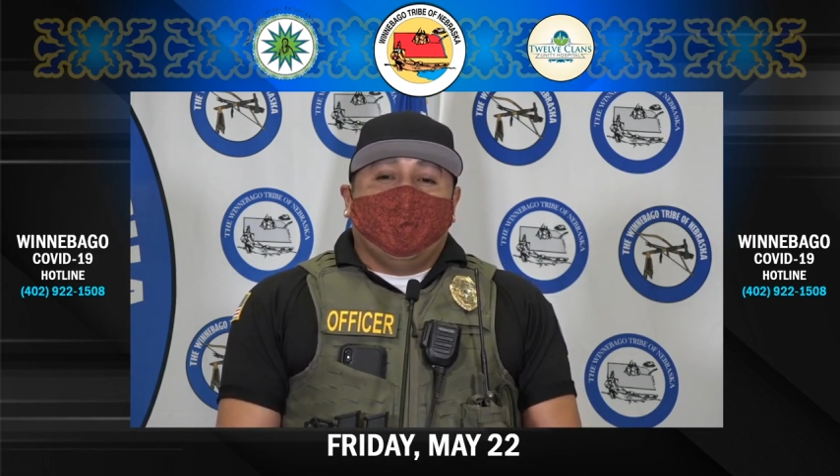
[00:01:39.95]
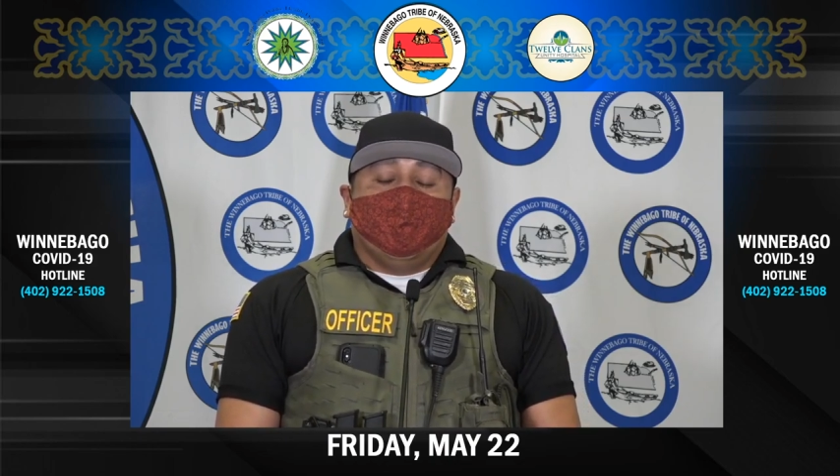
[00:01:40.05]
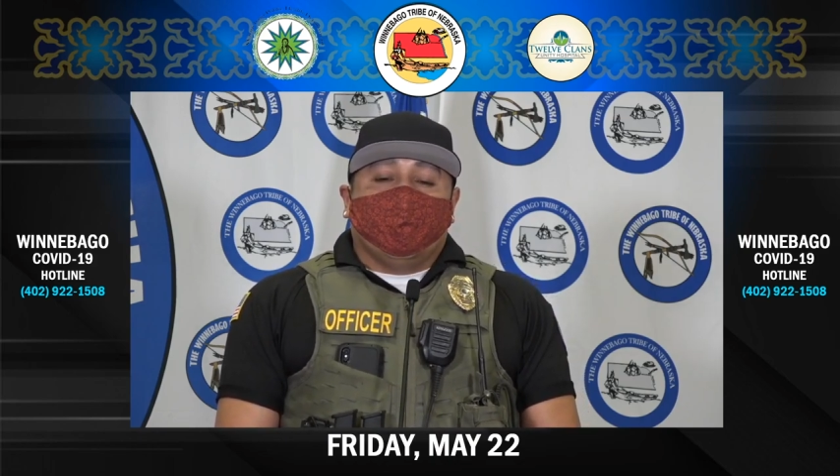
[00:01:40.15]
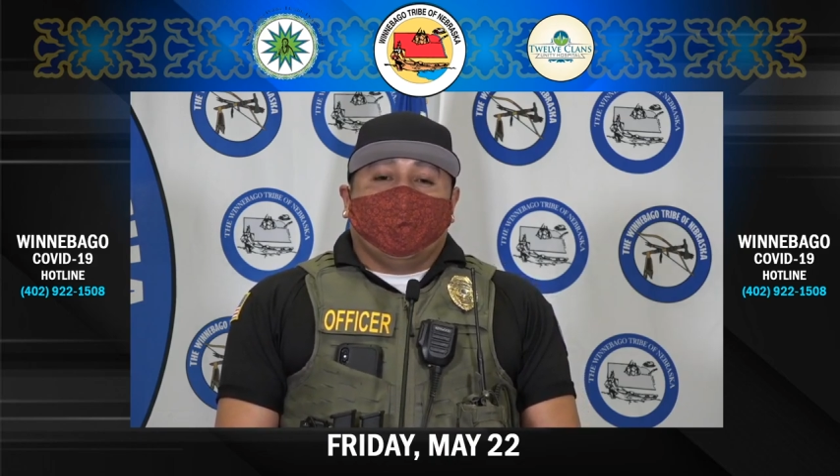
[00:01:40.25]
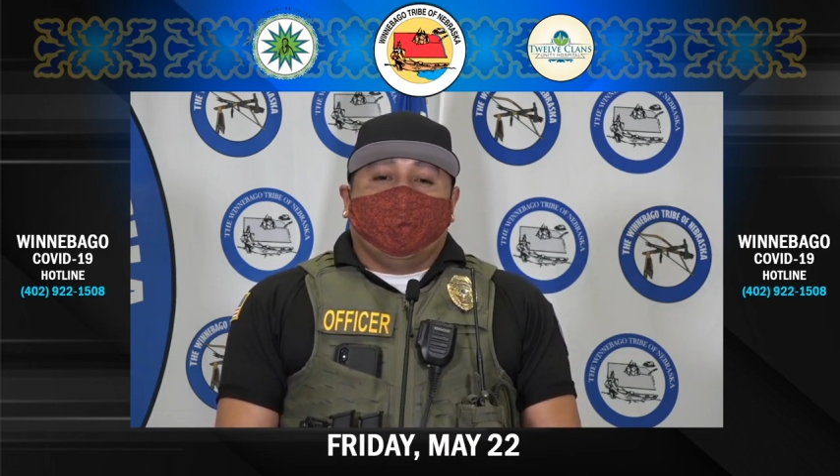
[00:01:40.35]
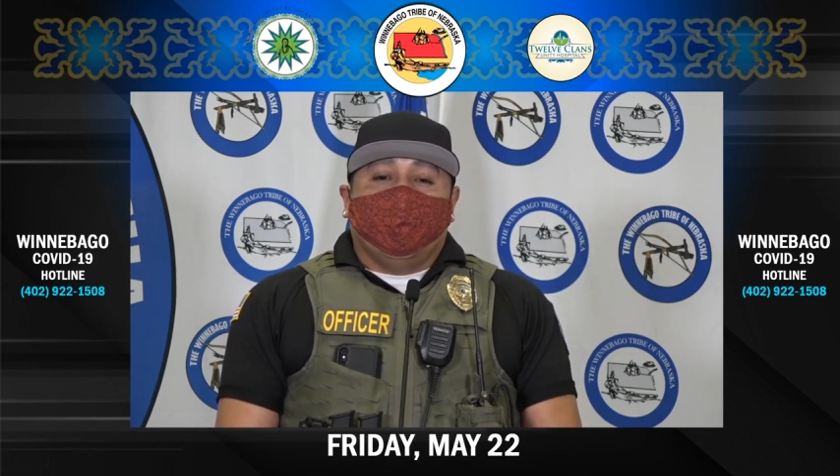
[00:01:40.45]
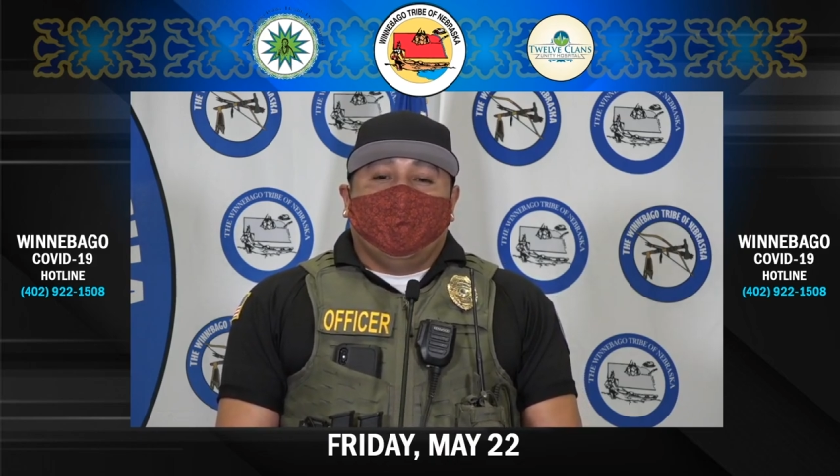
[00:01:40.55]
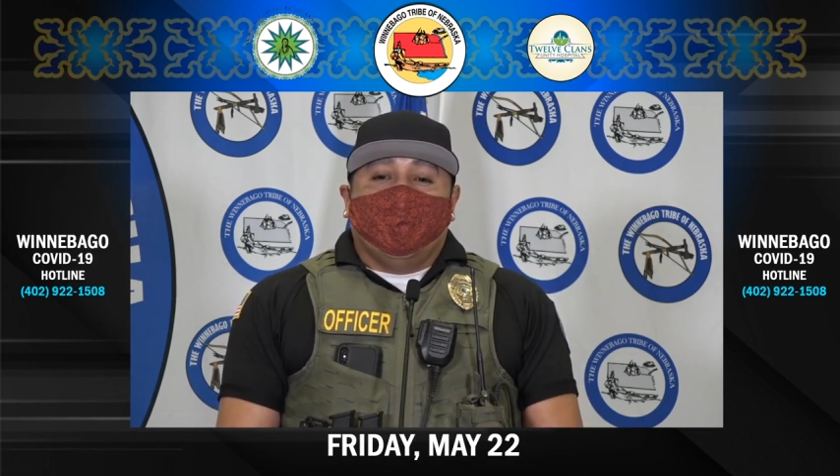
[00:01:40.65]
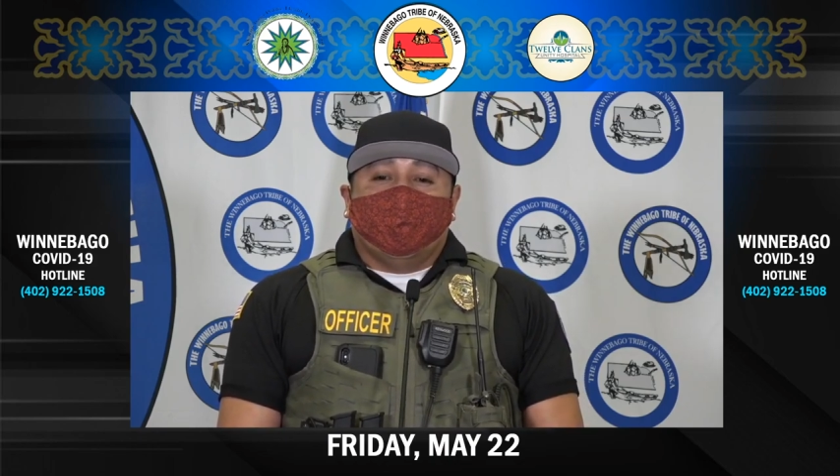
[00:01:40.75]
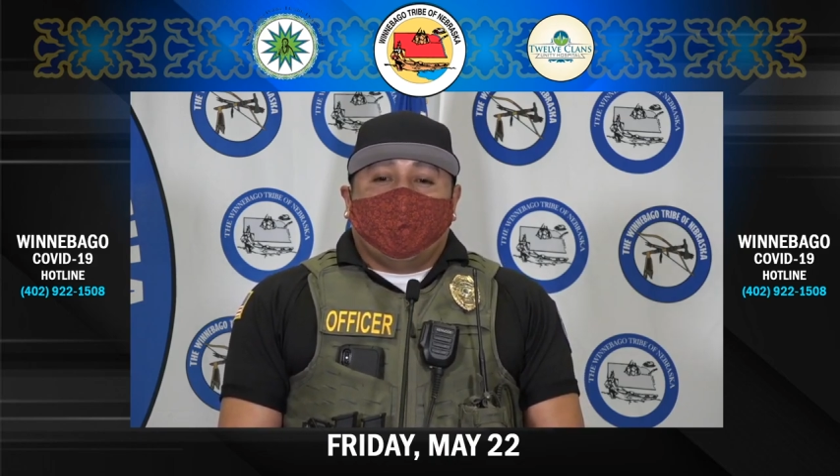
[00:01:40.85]
So,
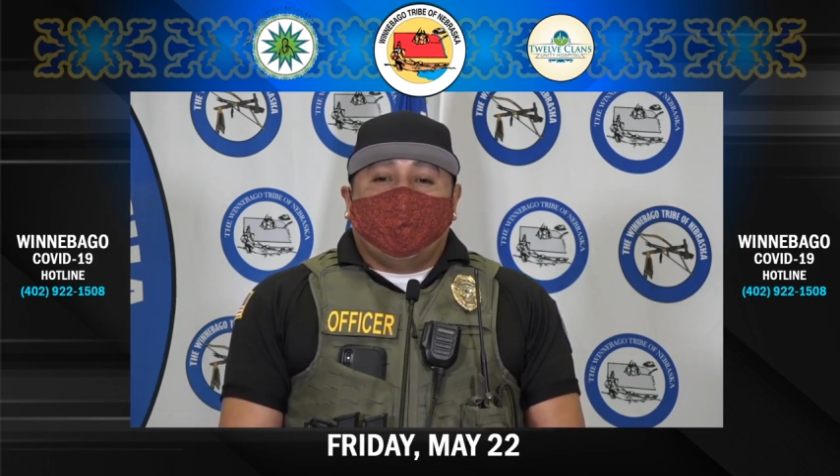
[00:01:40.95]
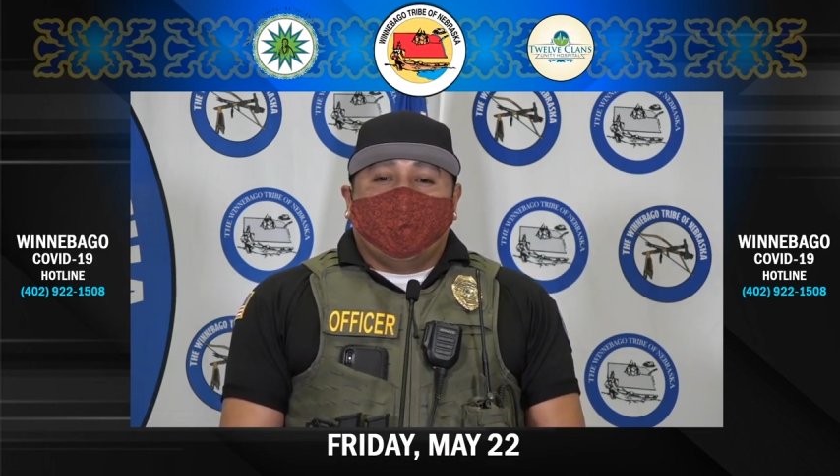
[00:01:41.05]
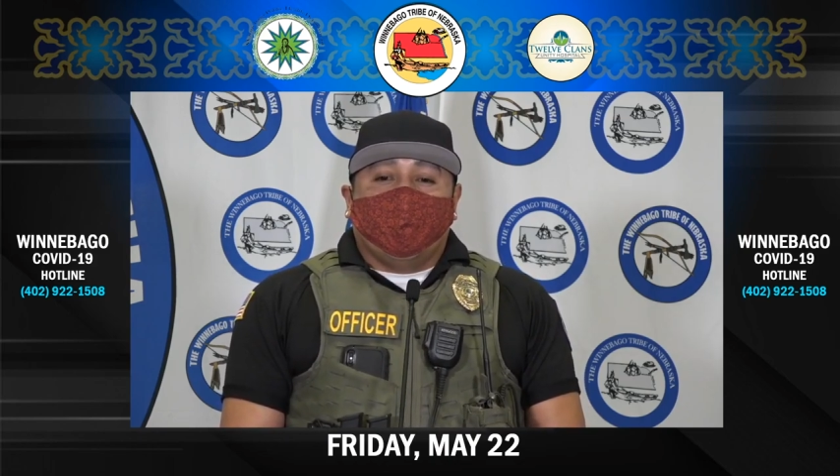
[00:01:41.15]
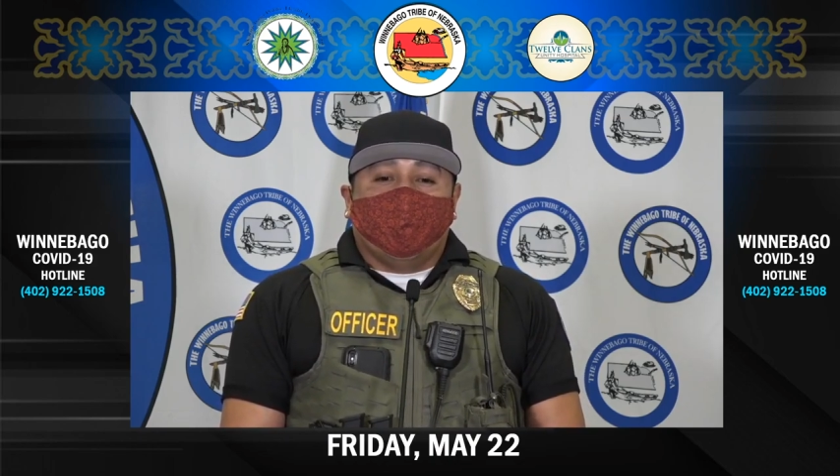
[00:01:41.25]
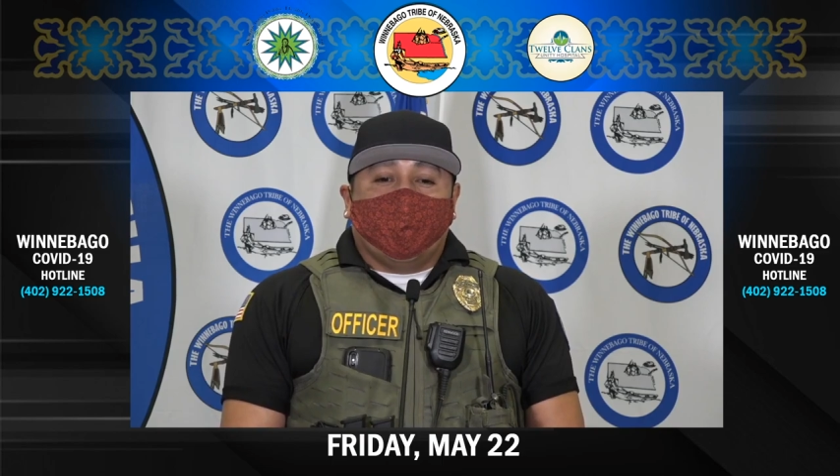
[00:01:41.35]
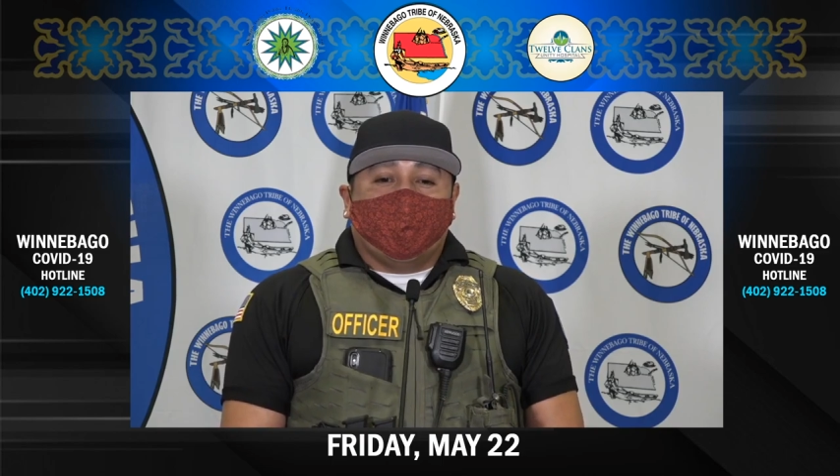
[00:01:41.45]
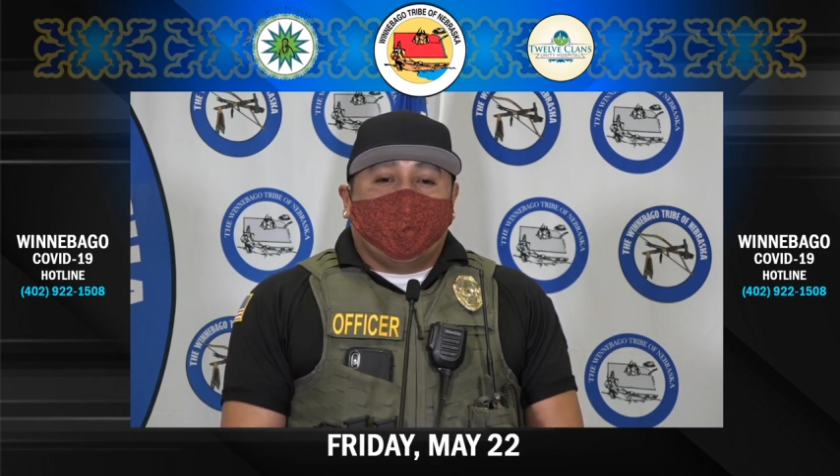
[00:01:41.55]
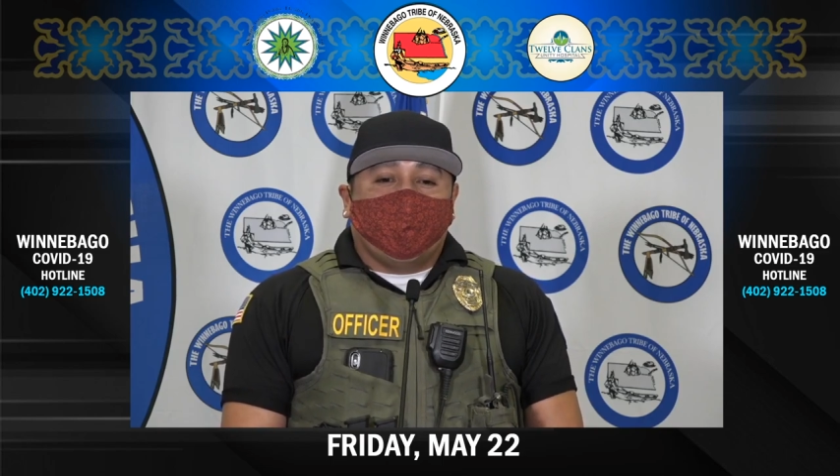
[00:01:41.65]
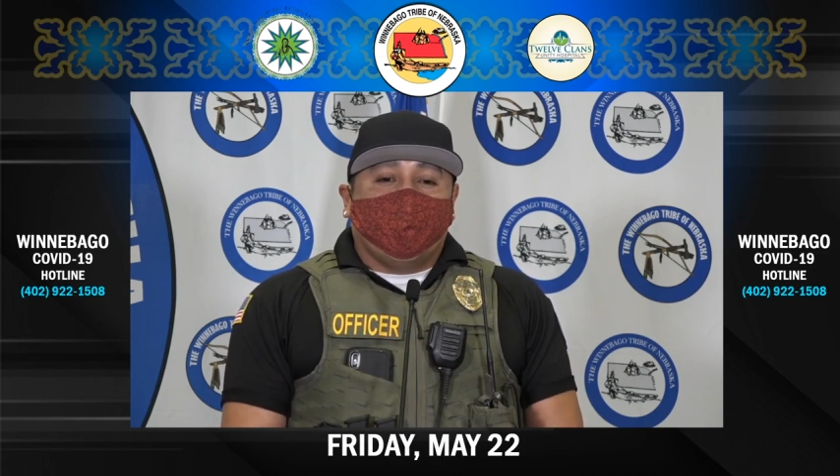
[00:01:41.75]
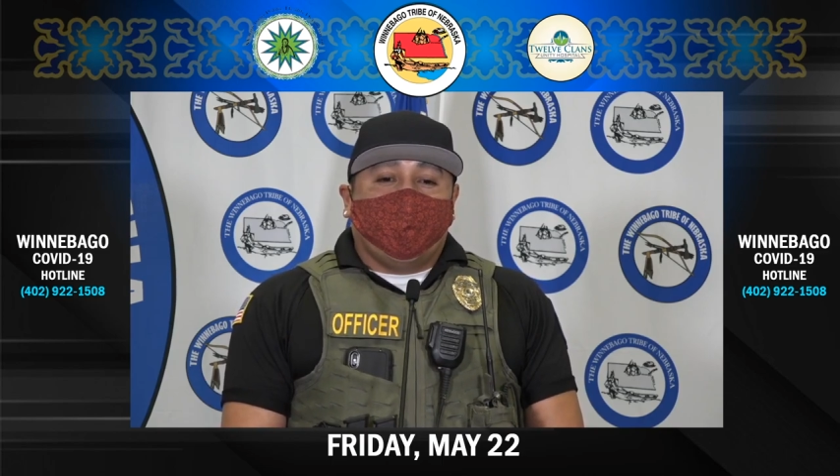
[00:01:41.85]
so I wanted to take
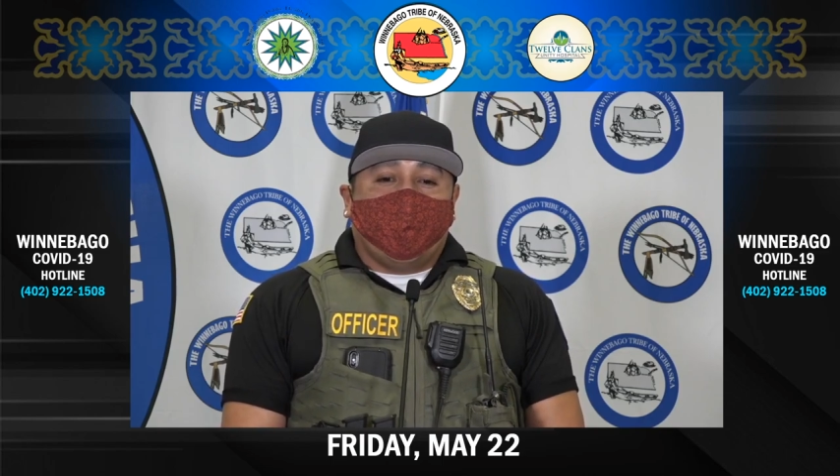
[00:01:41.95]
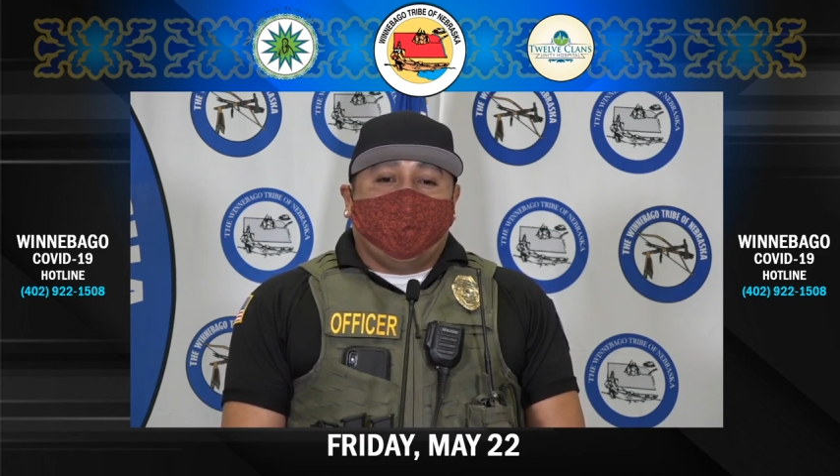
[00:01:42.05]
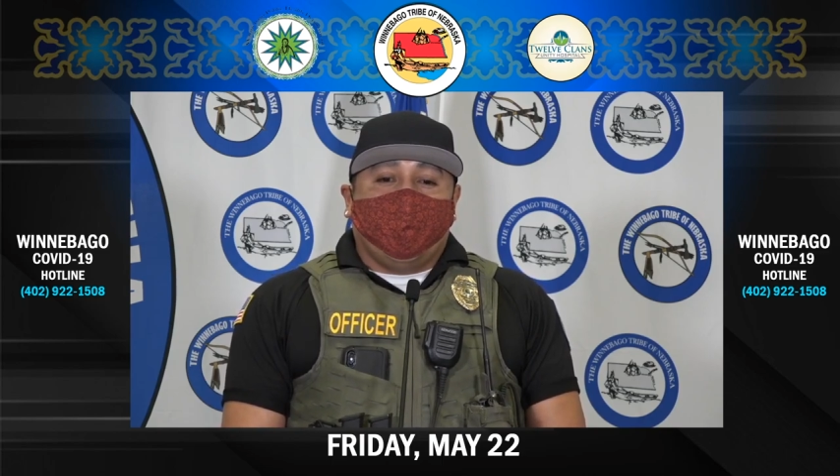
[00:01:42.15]
care of that.